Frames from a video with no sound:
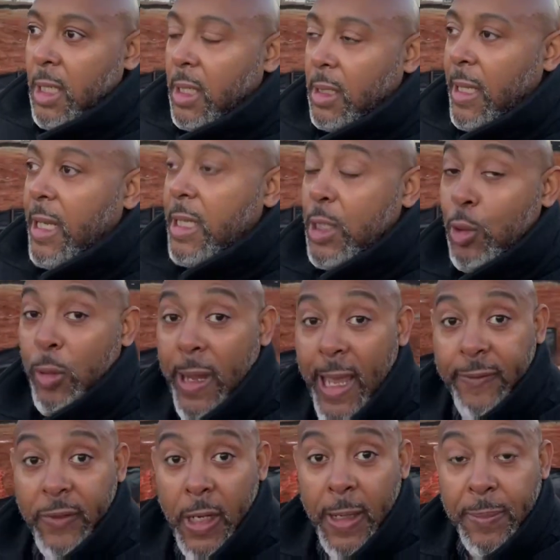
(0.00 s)
They do
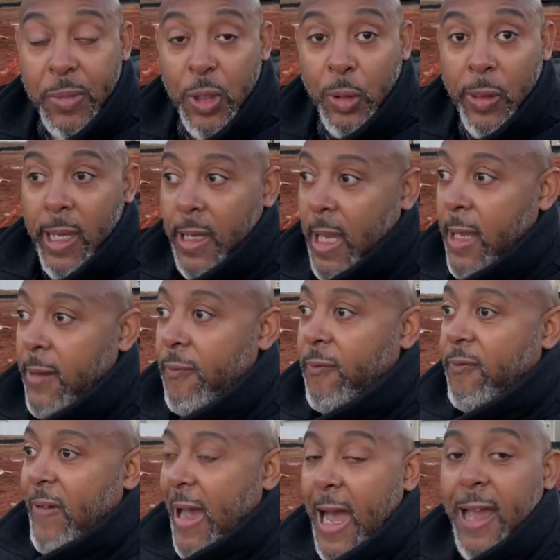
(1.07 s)
have up to a, a
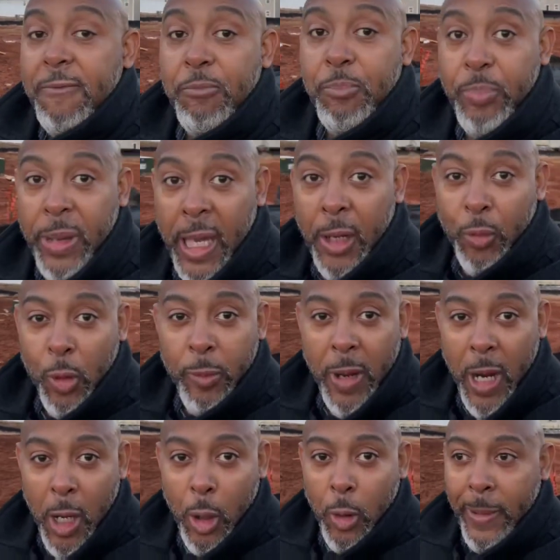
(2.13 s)
five bedroom
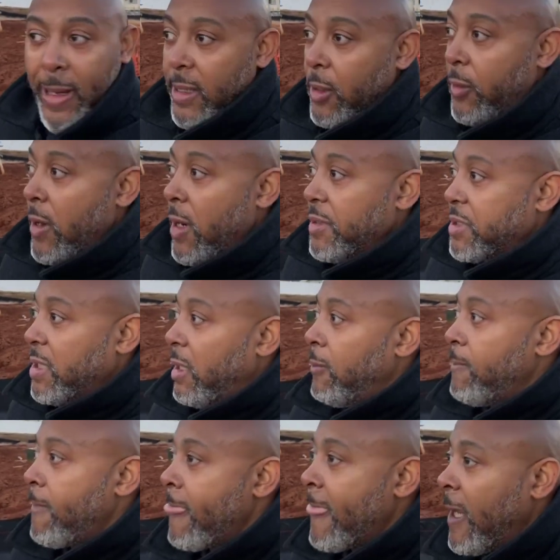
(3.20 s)
home out here also
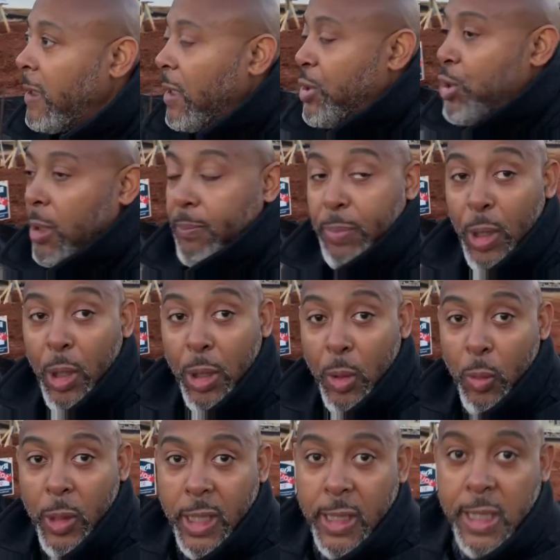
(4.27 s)
that you could build on
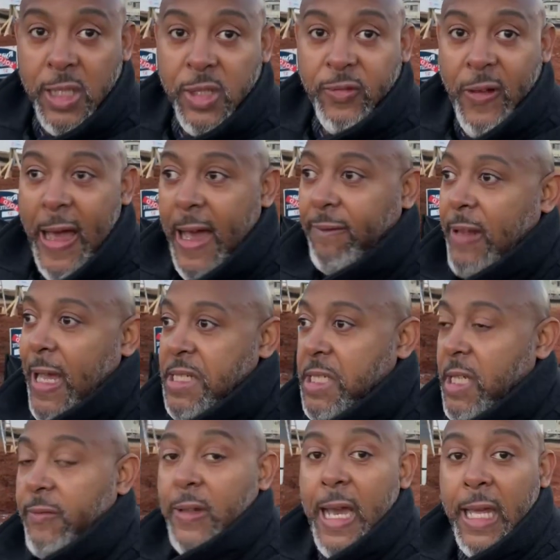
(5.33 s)
one of these five lots
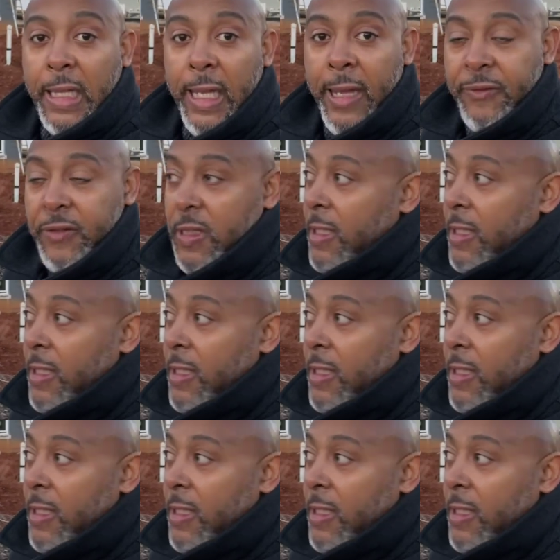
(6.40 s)
they've got left.